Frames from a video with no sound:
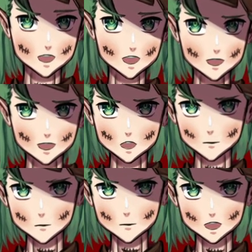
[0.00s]
they were
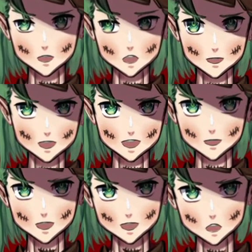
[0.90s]
made for, unlike in
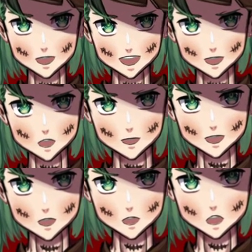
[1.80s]
Twilight Princess,
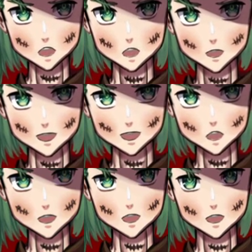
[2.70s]
where you could only use the
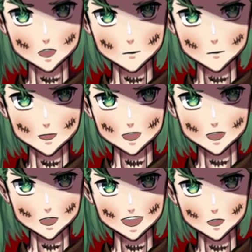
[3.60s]
spin
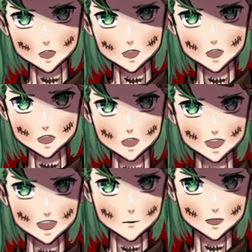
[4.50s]
top thing, the
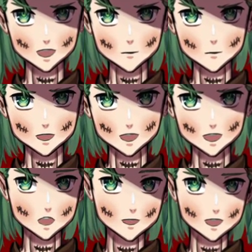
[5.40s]
Beyblade Go Let It
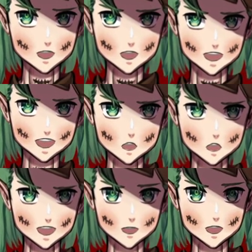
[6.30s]
Rip, a few
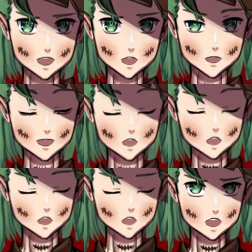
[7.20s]
locations
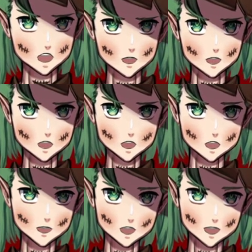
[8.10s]
outside of the main
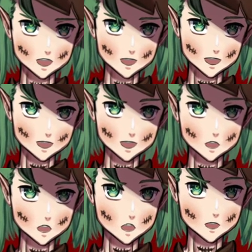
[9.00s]
temple it was made
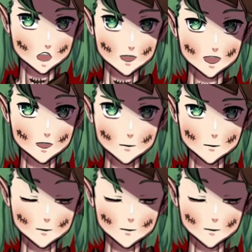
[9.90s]
for. You